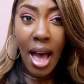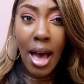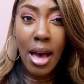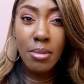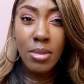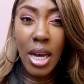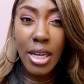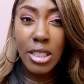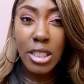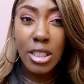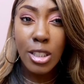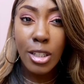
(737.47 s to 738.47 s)
I'm not
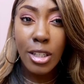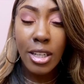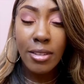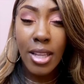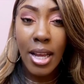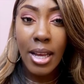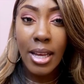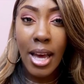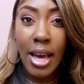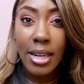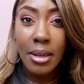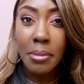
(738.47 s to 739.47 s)
sure if they
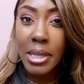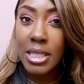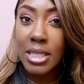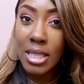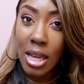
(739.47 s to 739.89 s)
got it mixed